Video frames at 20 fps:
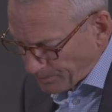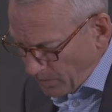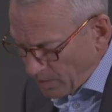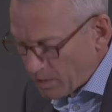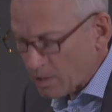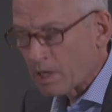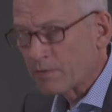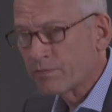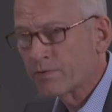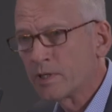
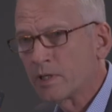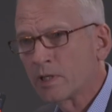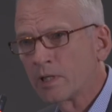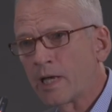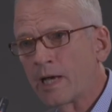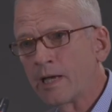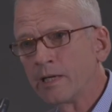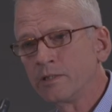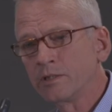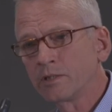He often
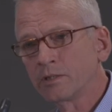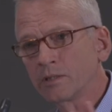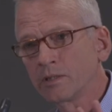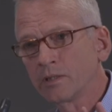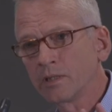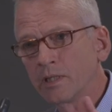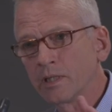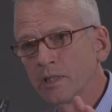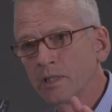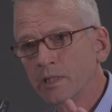allies
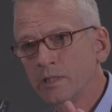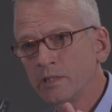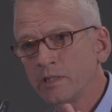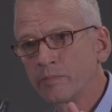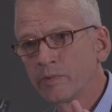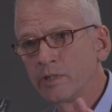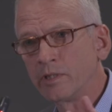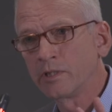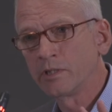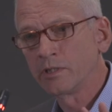in his
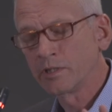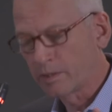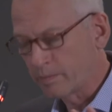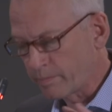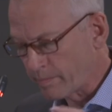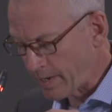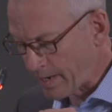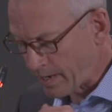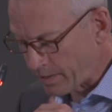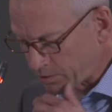images
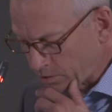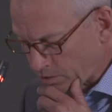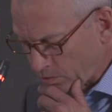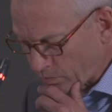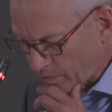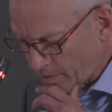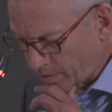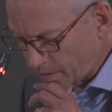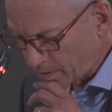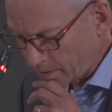the
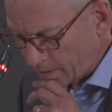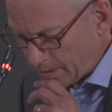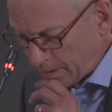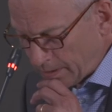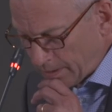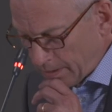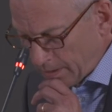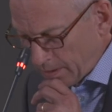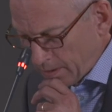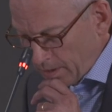mask with
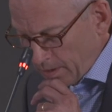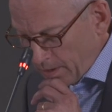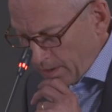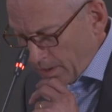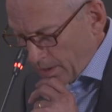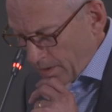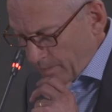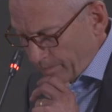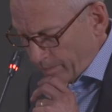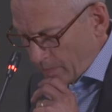
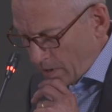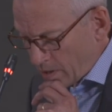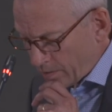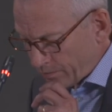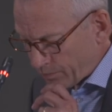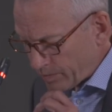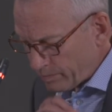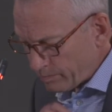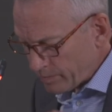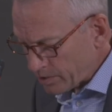
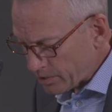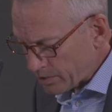often